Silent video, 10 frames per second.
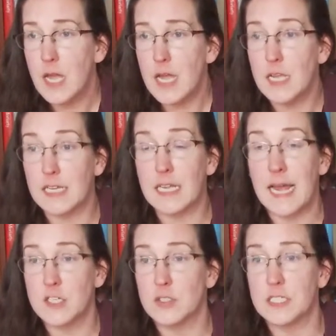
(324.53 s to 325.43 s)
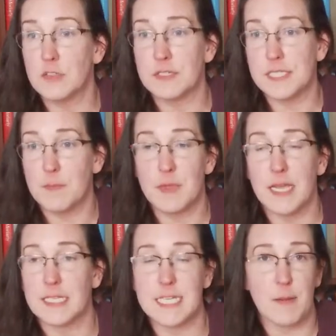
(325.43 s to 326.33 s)
it could actually do the same
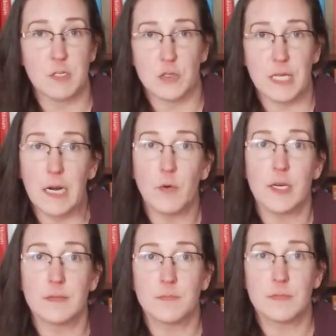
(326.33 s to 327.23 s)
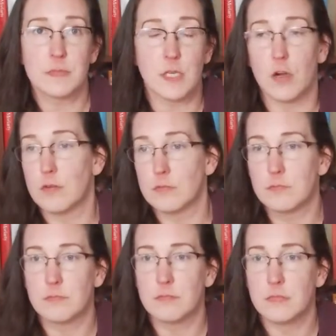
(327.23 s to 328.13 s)
thing and damage your thyroid. So,
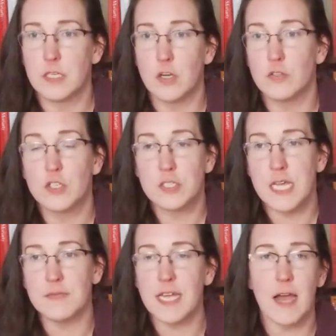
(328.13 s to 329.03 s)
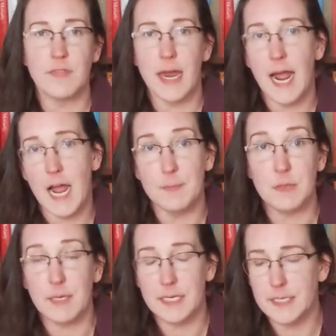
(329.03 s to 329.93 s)
you know, you just have to have that happy
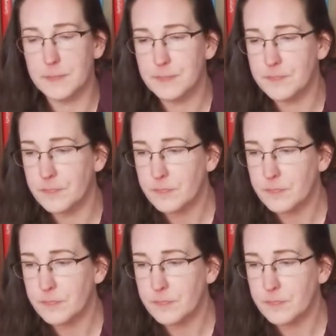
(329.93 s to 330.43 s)
medium.